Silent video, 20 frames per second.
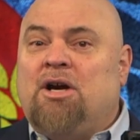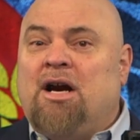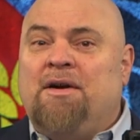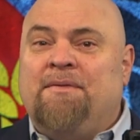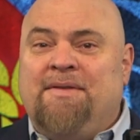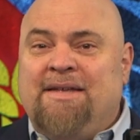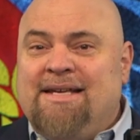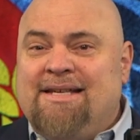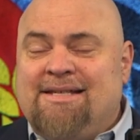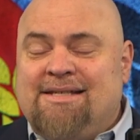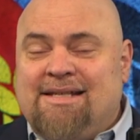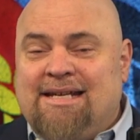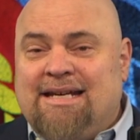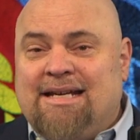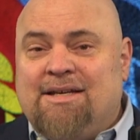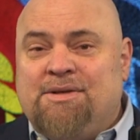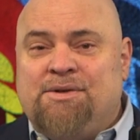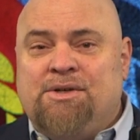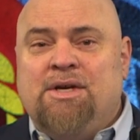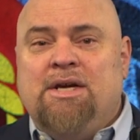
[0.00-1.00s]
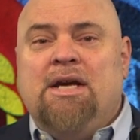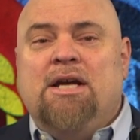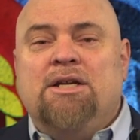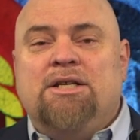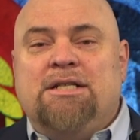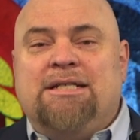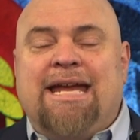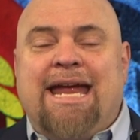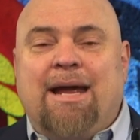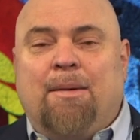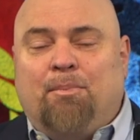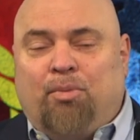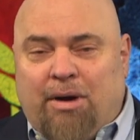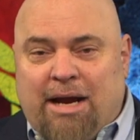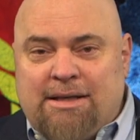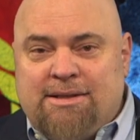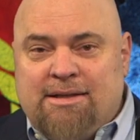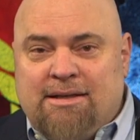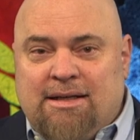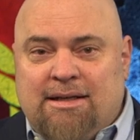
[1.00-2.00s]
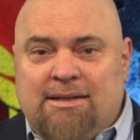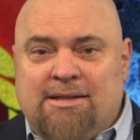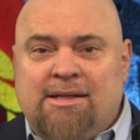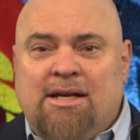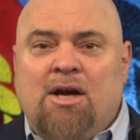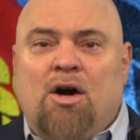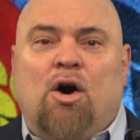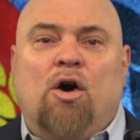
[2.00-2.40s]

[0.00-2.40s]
are these things to take precedence